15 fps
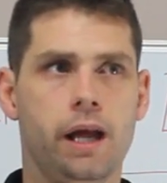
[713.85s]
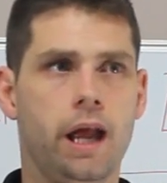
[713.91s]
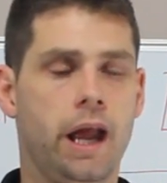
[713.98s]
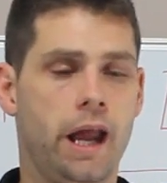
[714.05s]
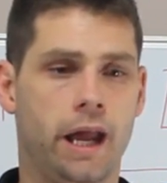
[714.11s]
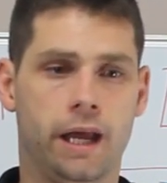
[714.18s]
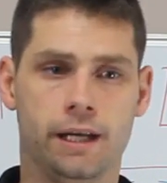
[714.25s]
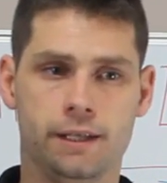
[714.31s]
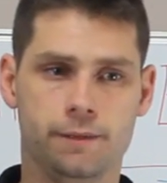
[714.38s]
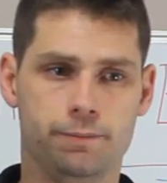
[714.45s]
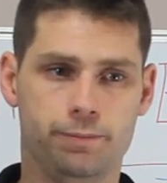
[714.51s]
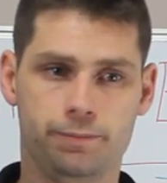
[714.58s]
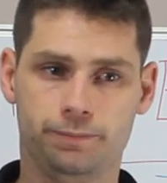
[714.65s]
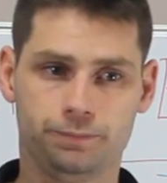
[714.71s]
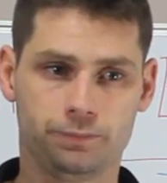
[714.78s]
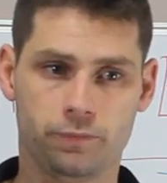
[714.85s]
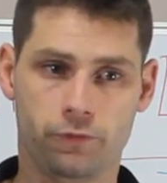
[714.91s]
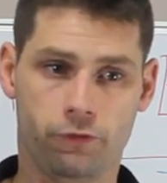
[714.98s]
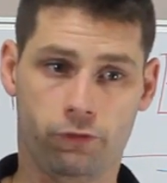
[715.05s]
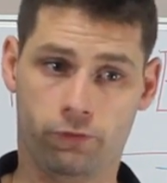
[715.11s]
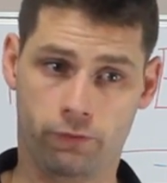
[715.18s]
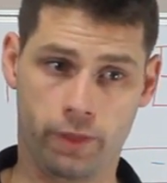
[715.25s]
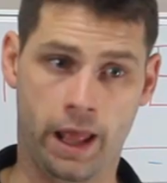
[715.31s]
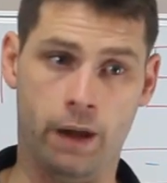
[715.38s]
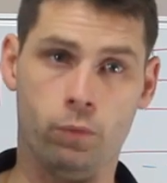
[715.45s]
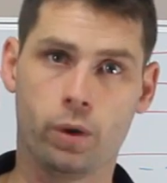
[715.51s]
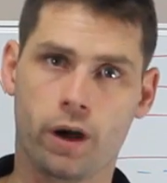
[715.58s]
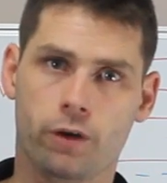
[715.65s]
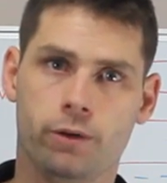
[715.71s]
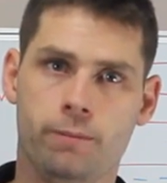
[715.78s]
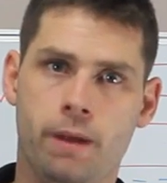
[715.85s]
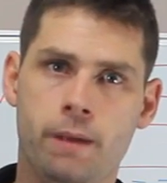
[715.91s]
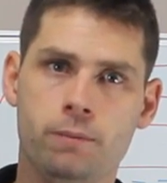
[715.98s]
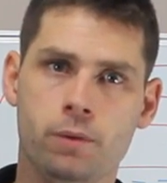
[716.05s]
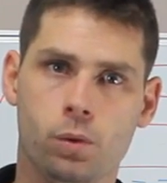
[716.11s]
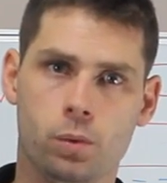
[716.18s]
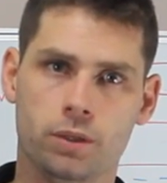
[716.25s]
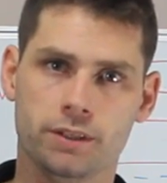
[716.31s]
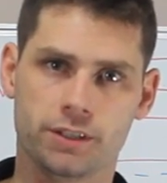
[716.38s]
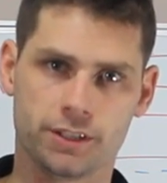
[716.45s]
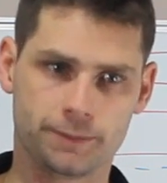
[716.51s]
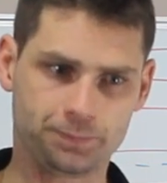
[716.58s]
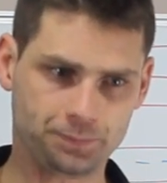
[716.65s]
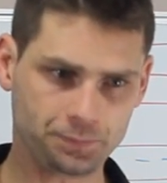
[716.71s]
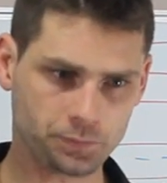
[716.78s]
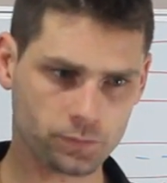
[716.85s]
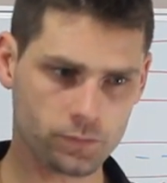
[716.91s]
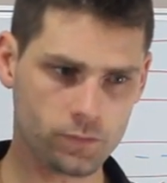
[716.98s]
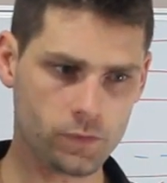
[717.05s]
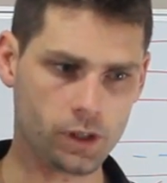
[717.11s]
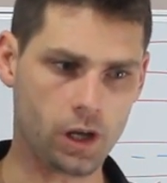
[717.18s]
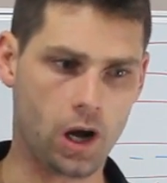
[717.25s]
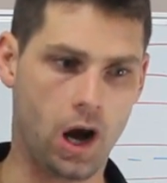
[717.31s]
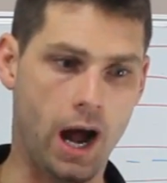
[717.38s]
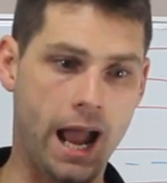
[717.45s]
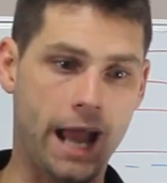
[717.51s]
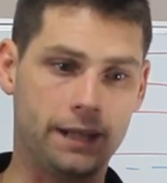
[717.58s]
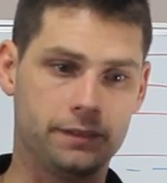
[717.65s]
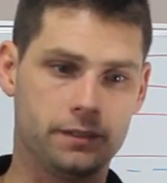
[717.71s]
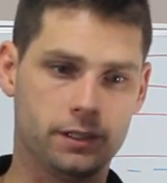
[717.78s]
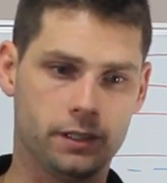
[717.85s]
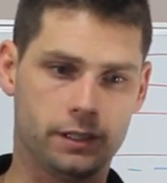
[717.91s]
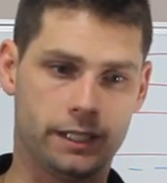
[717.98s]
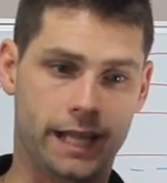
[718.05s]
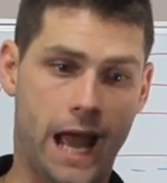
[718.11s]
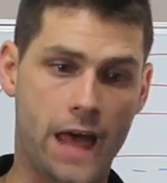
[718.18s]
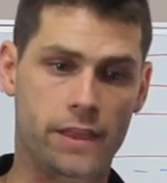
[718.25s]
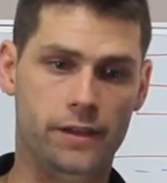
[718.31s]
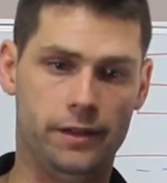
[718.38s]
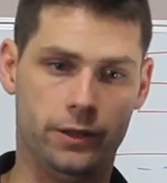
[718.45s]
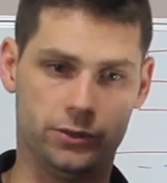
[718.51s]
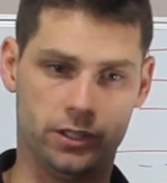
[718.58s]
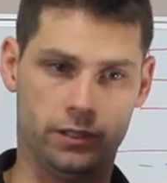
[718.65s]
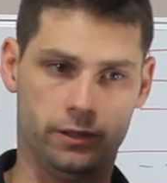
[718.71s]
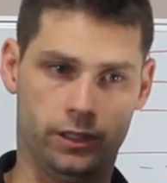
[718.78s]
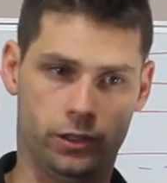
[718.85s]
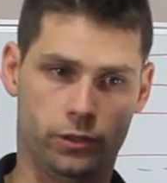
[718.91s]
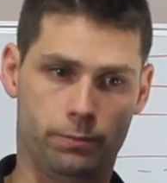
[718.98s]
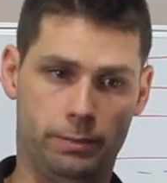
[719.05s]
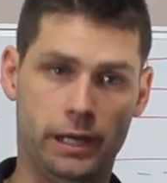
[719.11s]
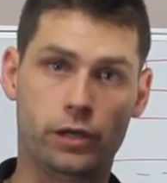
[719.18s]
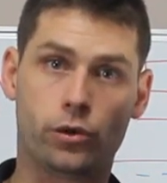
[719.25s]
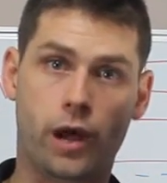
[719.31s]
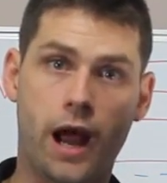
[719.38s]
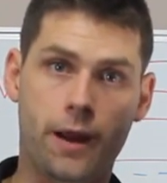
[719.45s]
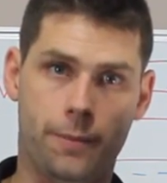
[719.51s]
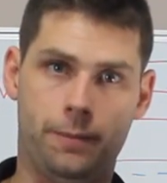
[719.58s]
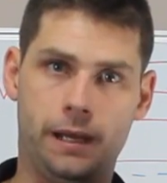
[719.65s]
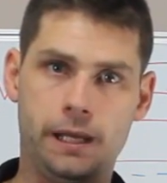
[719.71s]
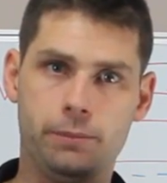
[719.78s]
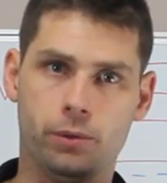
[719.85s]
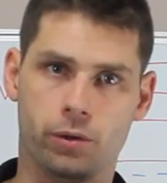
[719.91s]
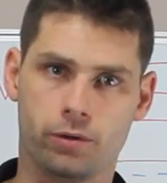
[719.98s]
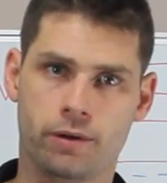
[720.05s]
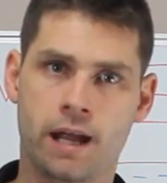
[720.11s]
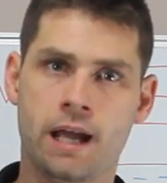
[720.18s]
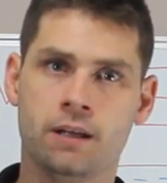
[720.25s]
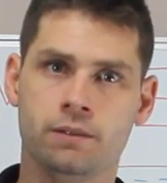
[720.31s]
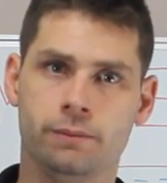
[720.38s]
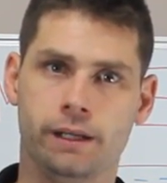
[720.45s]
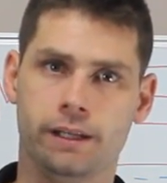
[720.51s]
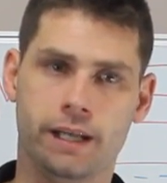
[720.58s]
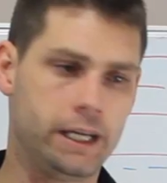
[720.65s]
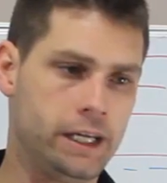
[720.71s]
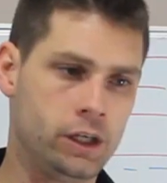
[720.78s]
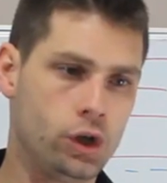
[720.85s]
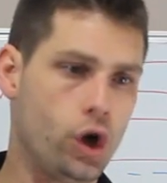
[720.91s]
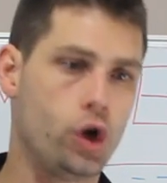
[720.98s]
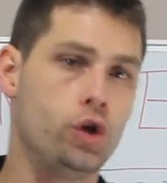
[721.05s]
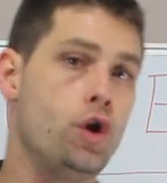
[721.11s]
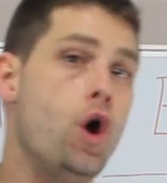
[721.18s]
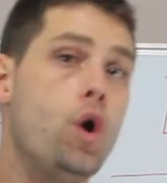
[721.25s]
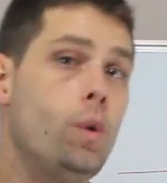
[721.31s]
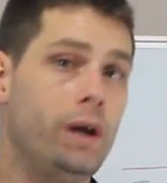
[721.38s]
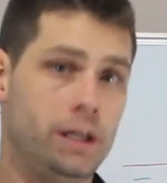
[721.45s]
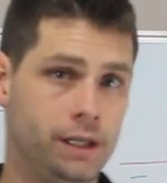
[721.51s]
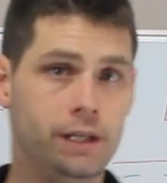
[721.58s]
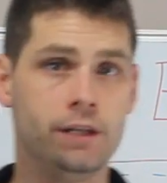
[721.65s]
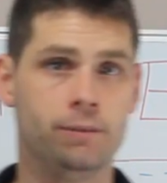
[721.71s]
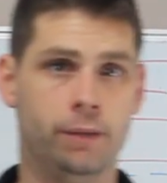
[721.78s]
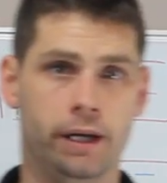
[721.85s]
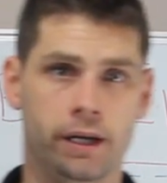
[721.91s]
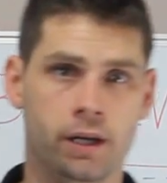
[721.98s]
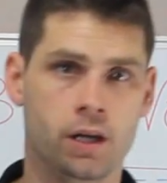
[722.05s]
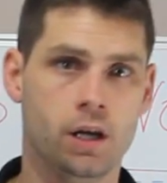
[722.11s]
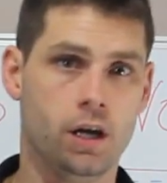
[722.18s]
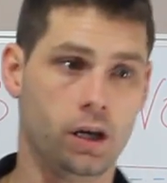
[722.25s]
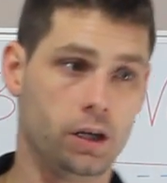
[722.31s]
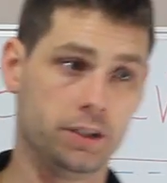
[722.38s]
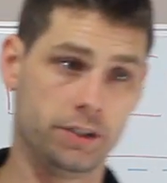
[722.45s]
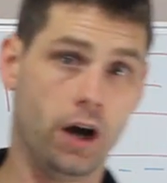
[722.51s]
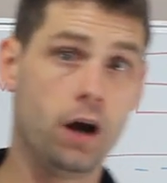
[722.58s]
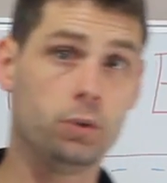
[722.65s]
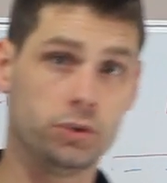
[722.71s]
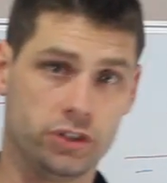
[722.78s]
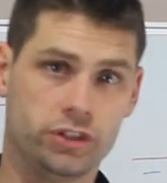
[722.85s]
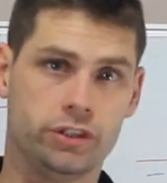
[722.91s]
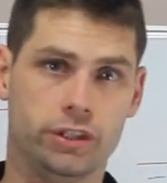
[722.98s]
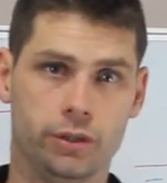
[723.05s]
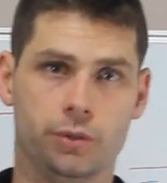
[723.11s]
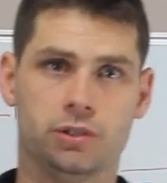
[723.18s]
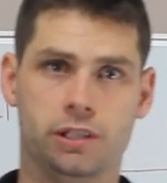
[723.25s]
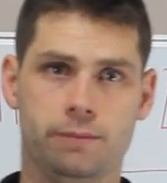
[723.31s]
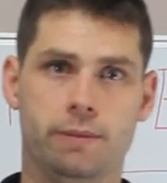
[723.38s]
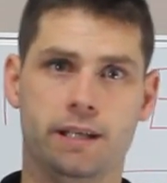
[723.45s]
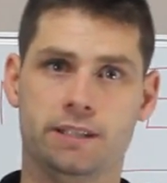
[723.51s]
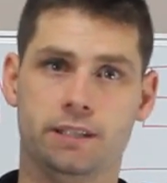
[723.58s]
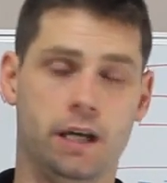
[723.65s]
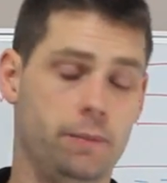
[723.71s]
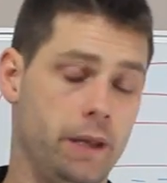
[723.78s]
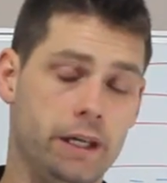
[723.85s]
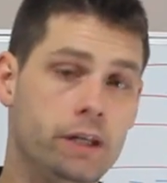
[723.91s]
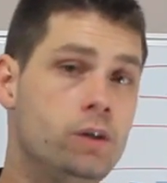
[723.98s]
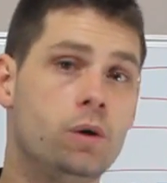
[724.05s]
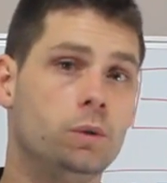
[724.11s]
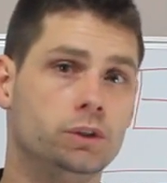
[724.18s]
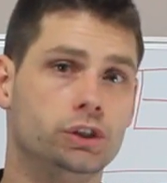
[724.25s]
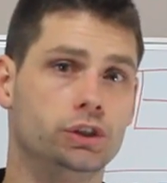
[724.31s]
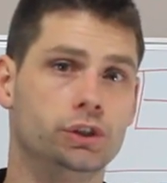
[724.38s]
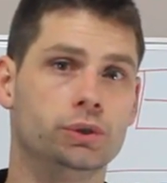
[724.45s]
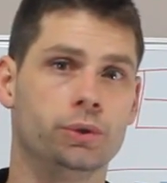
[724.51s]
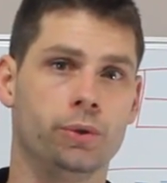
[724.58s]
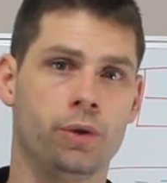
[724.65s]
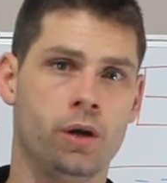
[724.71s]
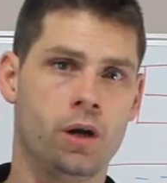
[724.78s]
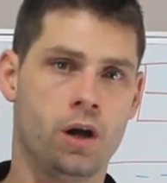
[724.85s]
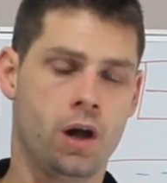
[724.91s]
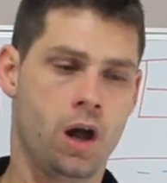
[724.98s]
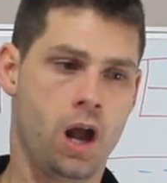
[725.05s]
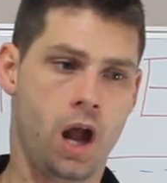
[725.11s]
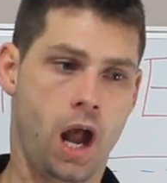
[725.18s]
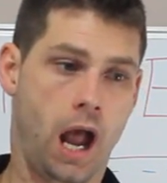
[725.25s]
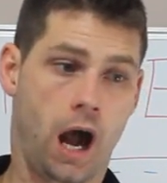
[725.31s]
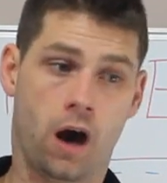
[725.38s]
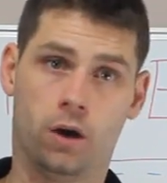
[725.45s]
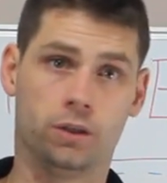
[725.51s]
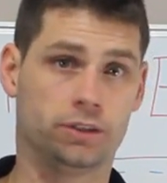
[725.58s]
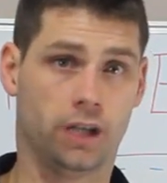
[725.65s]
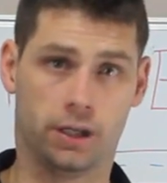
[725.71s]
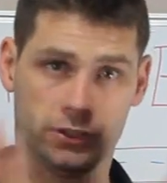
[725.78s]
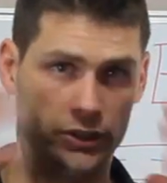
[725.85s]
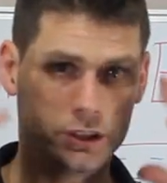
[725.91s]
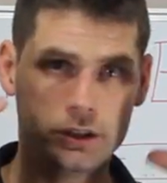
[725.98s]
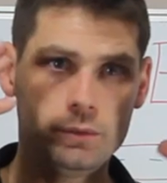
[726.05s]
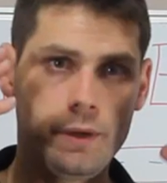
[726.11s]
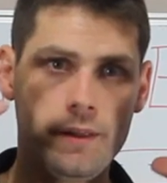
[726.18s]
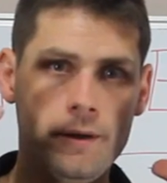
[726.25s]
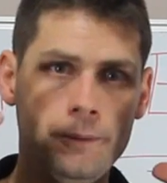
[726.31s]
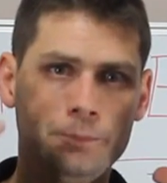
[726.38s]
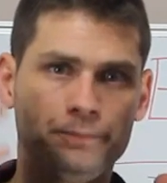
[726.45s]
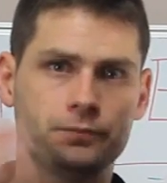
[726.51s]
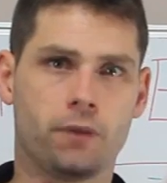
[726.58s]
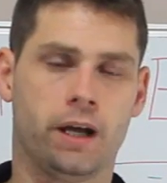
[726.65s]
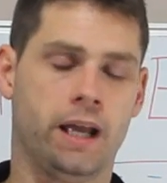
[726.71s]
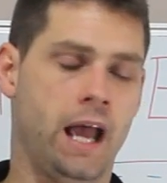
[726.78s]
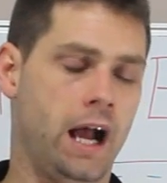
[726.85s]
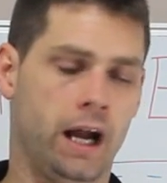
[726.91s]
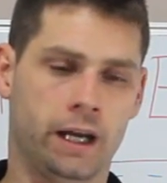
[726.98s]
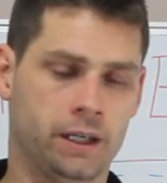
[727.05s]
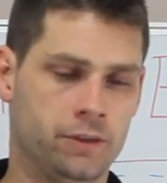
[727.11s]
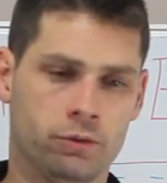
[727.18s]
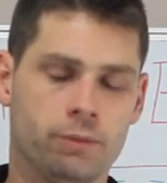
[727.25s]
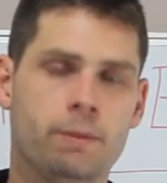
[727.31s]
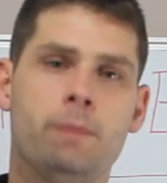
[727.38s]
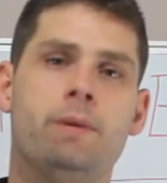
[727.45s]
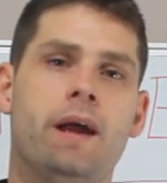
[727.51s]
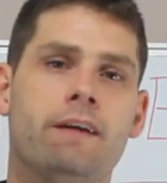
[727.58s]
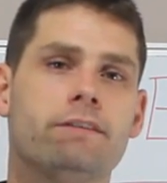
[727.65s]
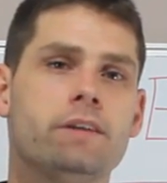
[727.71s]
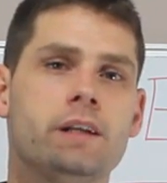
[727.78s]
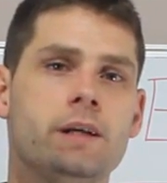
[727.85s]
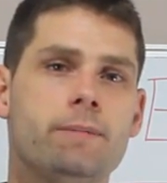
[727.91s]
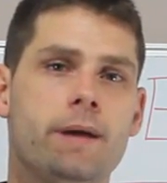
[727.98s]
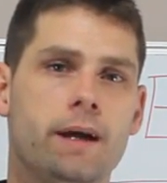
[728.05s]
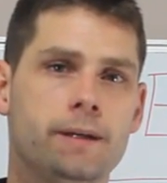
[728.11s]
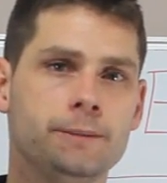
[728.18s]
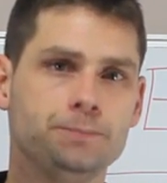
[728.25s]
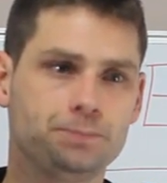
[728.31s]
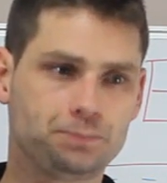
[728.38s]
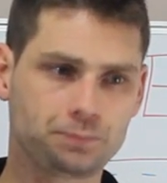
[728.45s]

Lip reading: And then what I remember was, I had gathered, there was a big crowd of people around me. didn't go nowhere near me, because I was seriously messed up. They didn't know what to do. I was still with it. I can remember everything about it.